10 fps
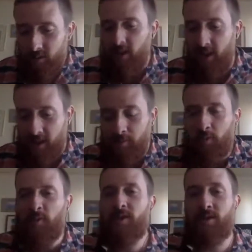like the
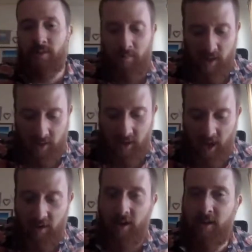Explore feature basically
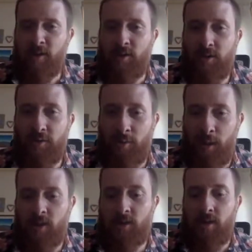analyzes your
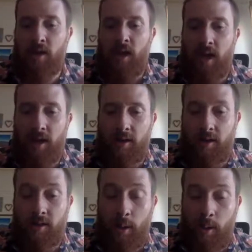information
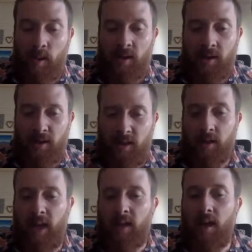and
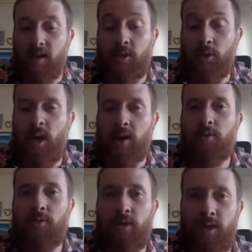it analyzes your
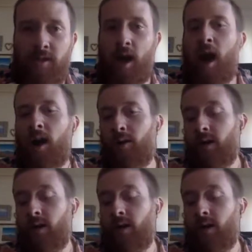actual like doc,